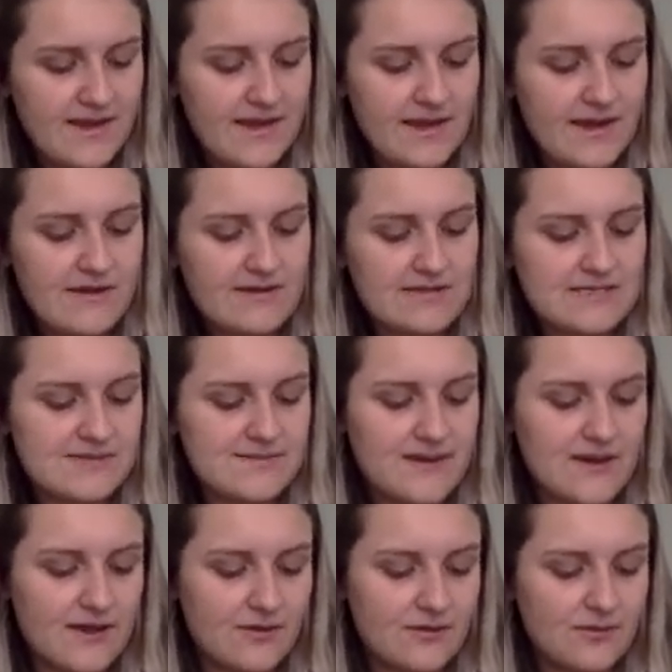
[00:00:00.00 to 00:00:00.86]
Harry
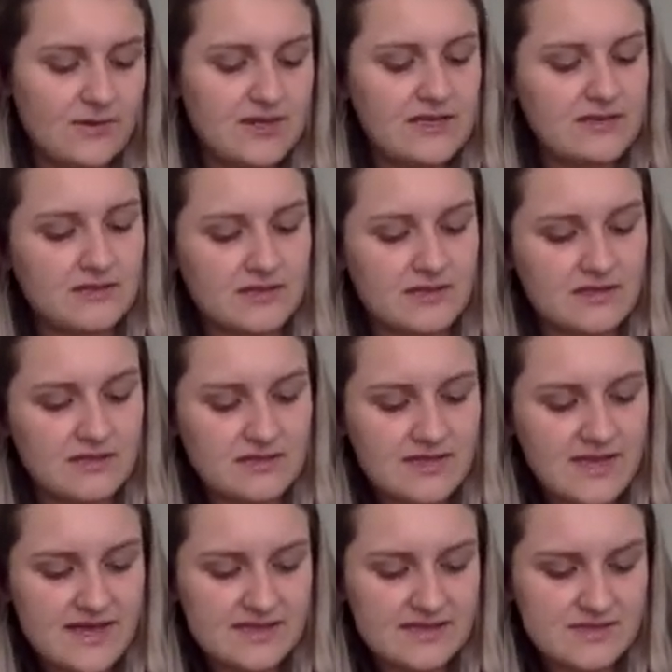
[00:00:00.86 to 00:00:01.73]
smiled weakly.
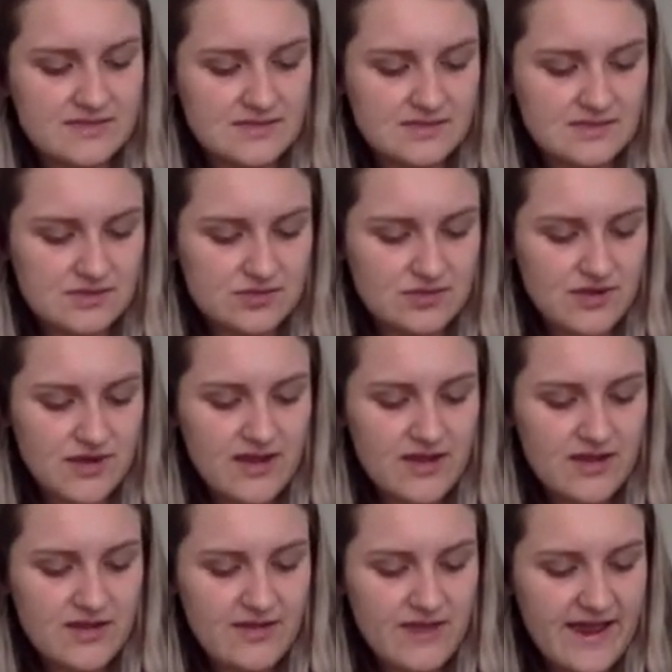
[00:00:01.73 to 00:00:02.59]
Yes,
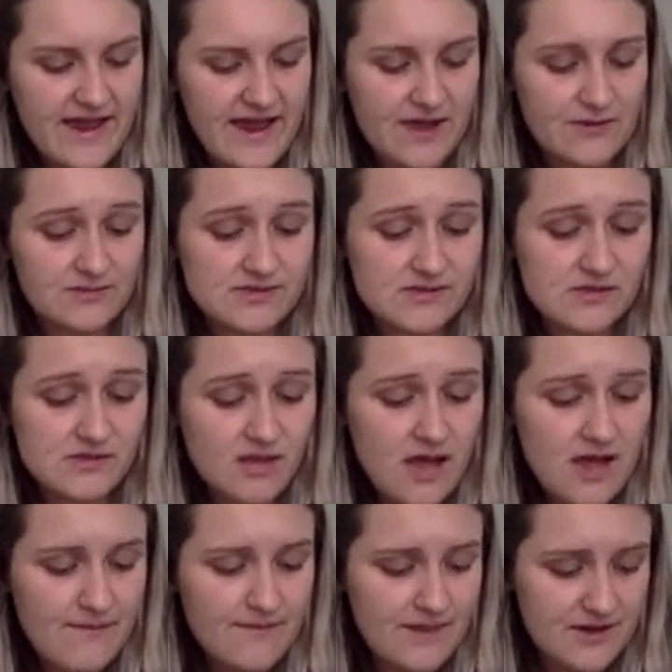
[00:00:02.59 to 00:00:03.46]
trying on the hat was a
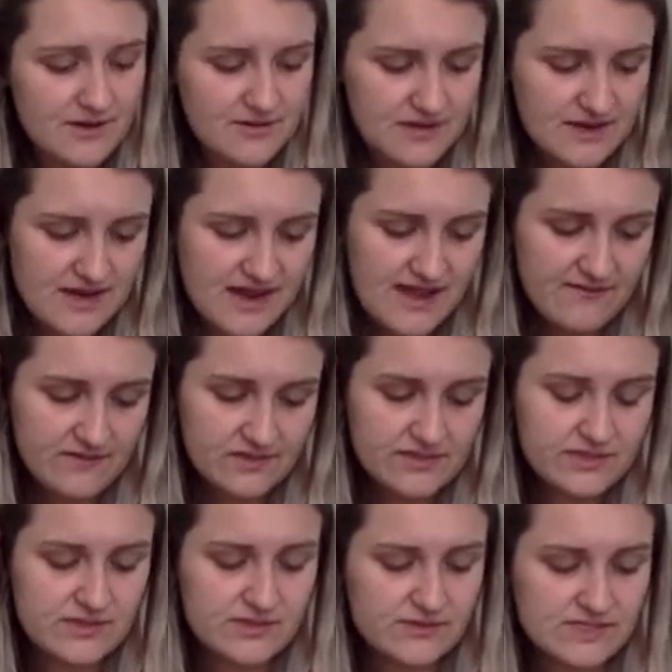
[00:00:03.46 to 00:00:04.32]
lot better than having
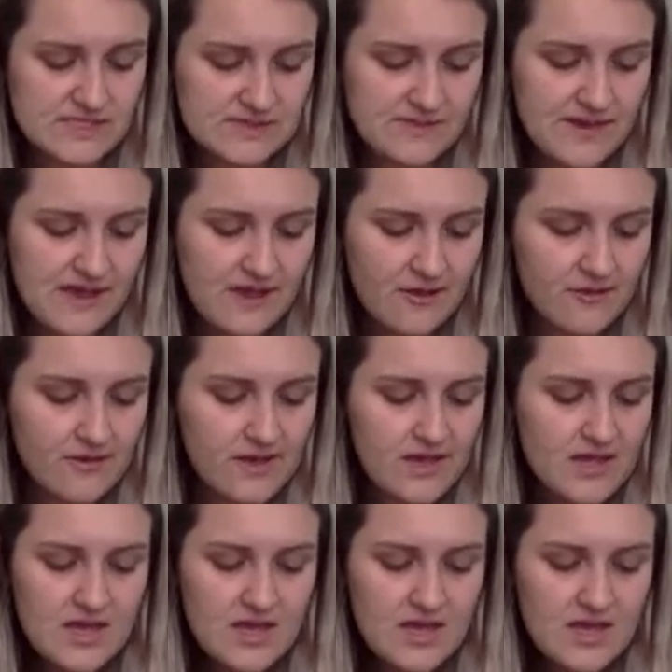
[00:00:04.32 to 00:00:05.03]
to do a spell,